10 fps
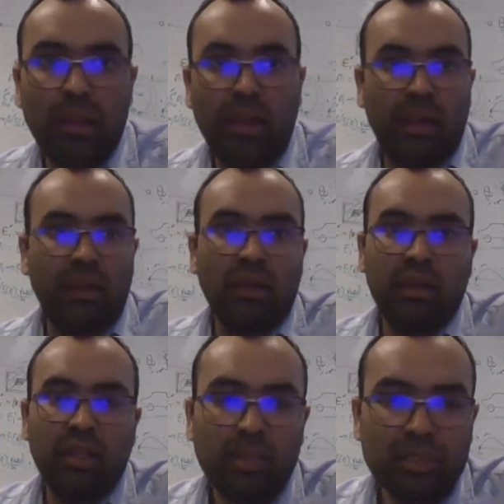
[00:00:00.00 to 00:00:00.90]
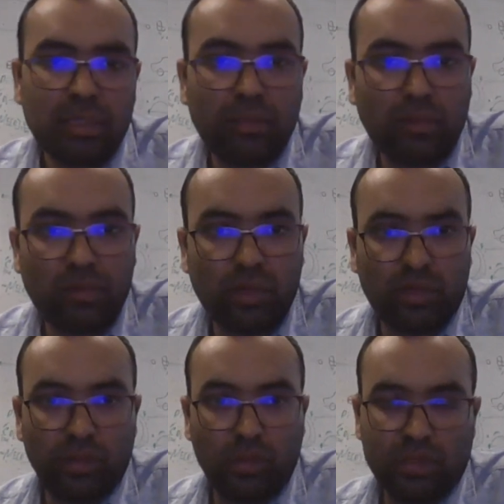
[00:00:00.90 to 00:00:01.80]
And here, basically, what we
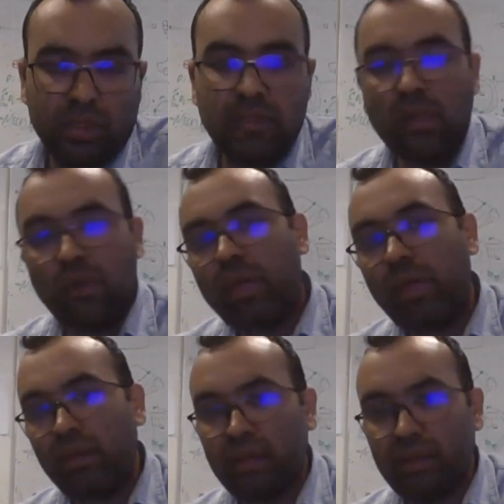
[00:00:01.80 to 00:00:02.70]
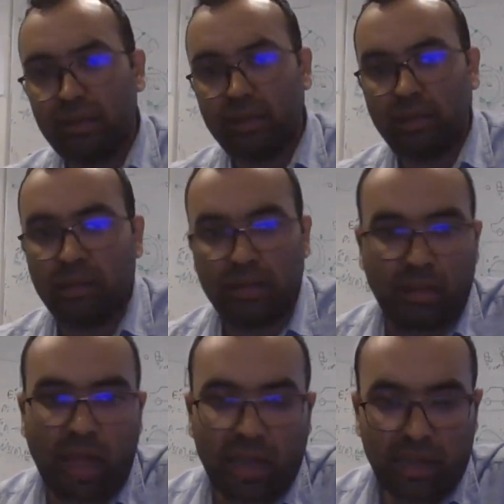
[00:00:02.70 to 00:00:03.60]
did was, instead of creating
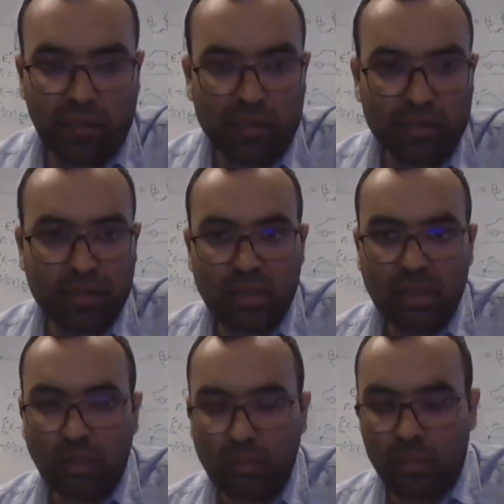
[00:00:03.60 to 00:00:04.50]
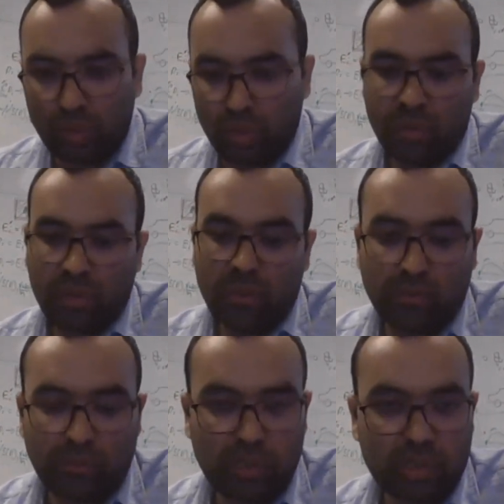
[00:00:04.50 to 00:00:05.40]
hand labels, we took
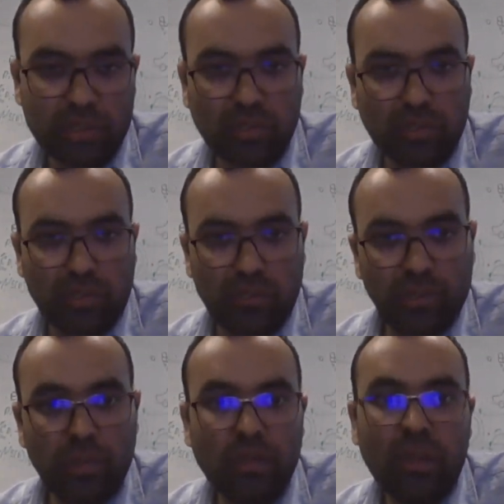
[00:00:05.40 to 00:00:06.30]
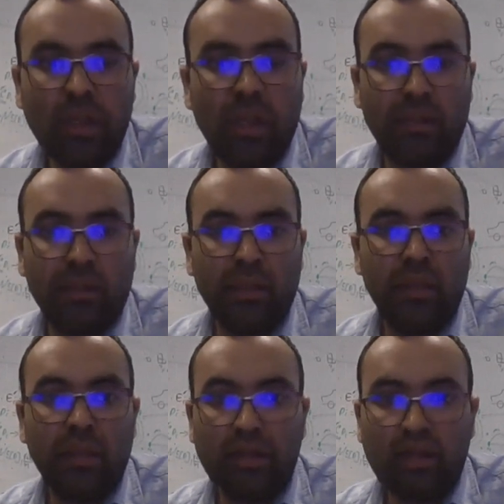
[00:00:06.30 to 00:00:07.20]
the predictions of the network, and
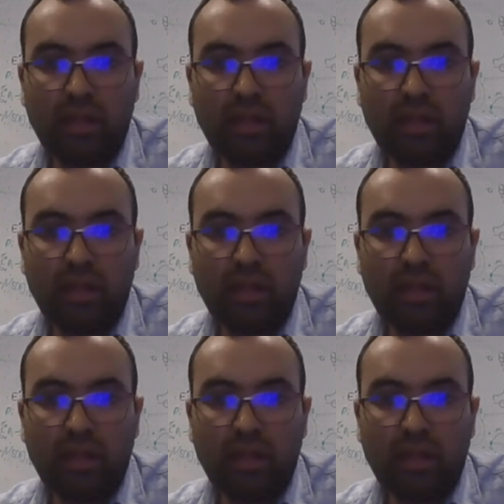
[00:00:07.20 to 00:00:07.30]
then